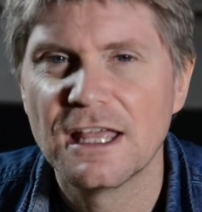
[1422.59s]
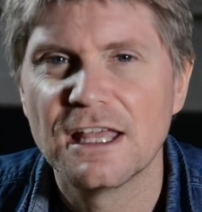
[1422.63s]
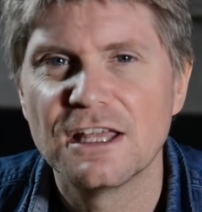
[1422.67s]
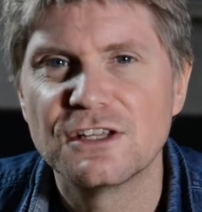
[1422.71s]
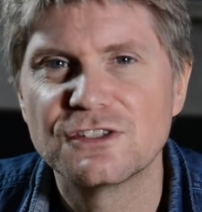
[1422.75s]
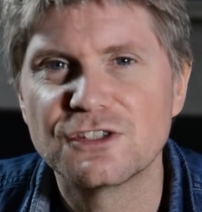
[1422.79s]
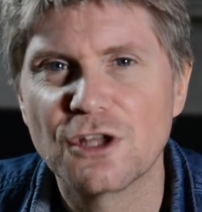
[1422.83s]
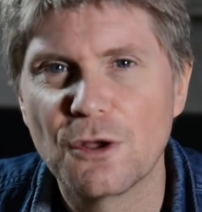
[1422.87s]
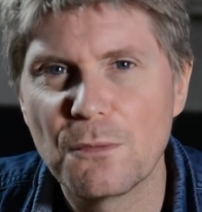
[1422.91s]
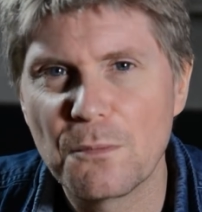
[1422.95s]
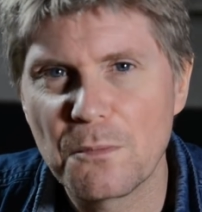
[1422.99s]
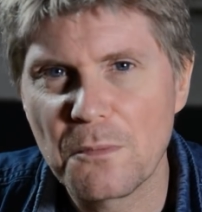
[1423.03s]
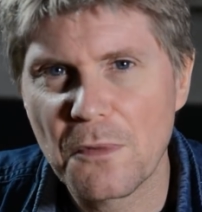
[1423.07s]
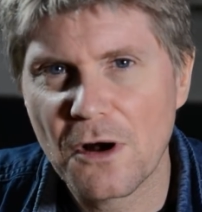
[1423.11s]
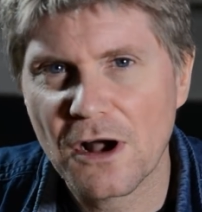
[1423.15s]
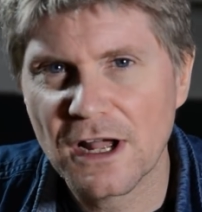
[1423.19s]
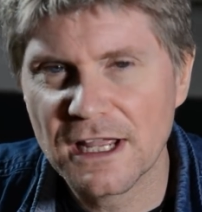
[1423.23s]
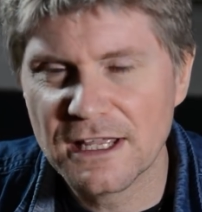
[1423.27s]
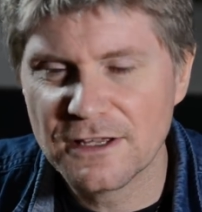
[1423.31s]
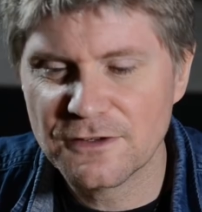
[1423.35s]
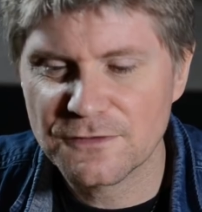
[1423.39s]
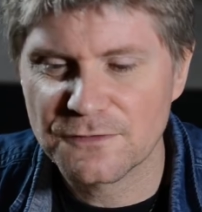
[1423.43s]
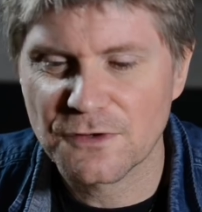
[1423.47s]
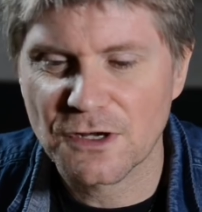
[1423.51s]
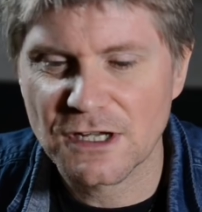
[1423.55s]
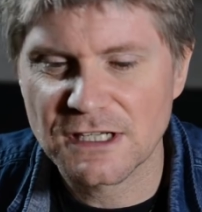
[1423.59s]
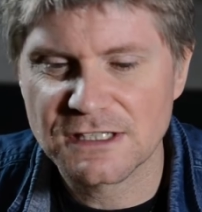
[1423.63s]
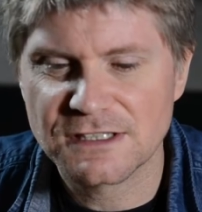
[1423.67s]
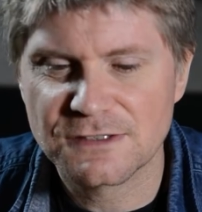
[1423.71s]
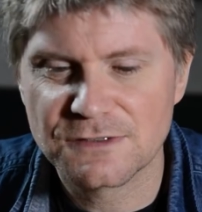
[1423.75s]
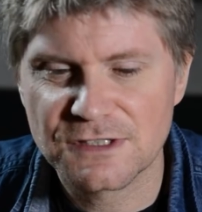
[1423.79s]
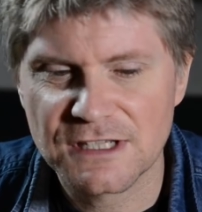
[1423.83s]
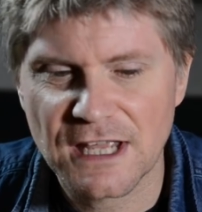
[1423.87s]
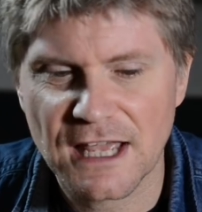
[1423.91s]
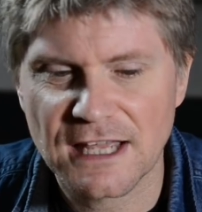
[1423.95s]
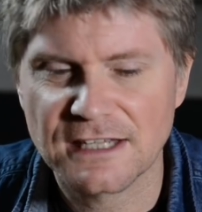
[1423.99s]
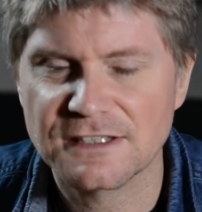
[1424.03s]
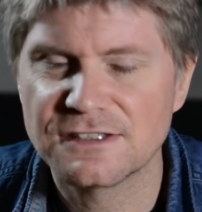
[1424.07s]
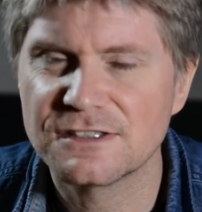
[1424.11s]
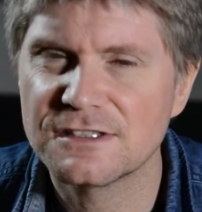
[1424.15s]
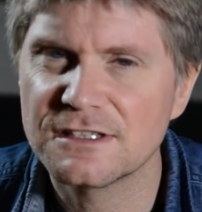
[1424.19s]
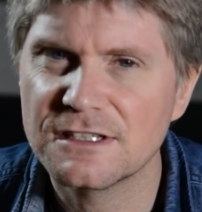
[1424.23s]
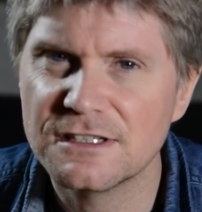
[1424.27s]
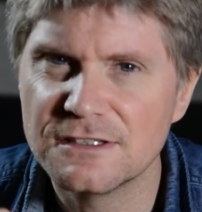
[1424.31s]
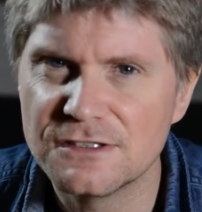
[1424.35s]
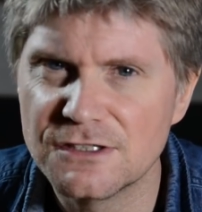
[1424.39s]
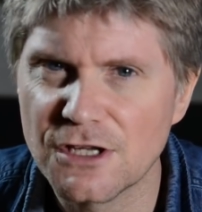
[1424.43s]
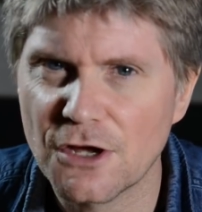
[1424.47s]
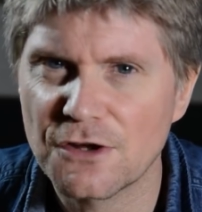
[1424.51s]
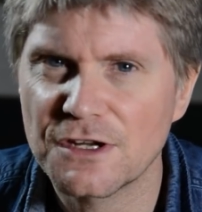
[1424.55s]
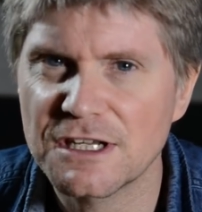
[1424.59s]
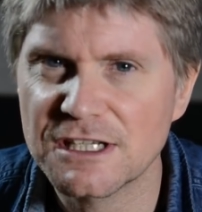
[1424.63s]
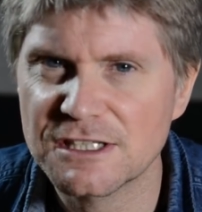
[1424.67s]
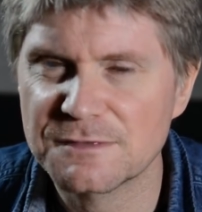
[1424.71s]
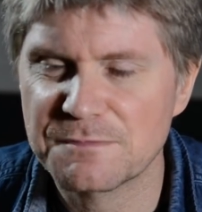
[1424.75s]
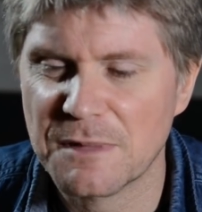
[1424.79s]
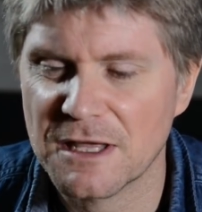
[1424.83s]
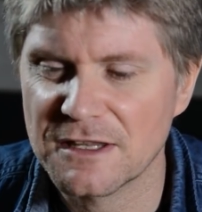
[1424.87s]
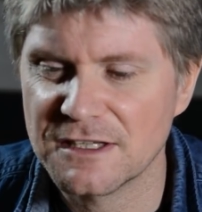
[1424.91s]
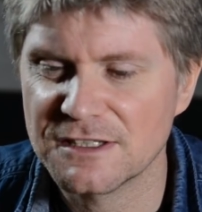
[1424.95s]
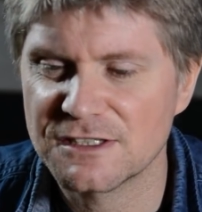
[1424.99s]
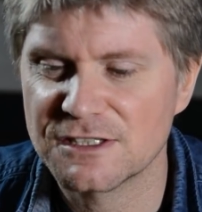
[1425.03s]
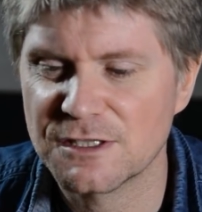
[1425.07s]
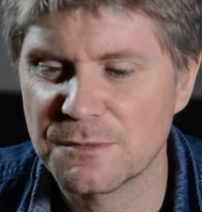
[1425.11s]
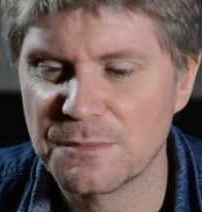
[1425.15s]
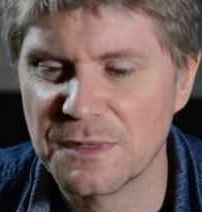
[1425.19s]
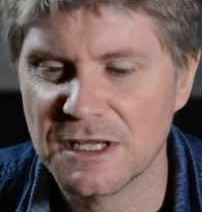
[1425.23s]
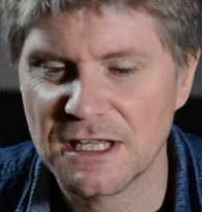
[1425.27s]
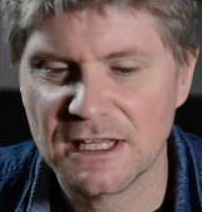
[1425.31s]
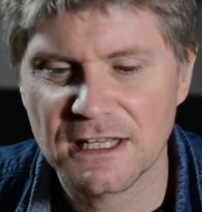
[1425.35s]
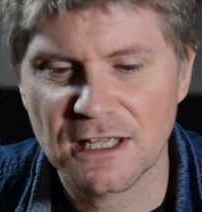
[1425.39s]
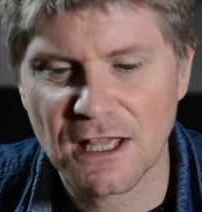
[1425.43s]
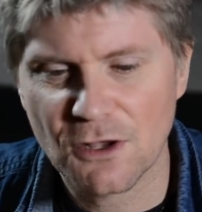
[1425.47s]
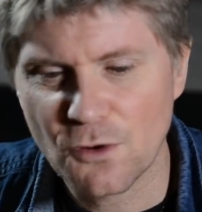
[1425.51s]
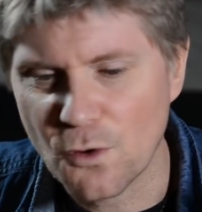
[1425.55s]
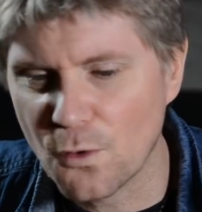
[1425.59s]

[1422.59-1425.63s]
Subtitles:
So my advice, yes, don't expect this to be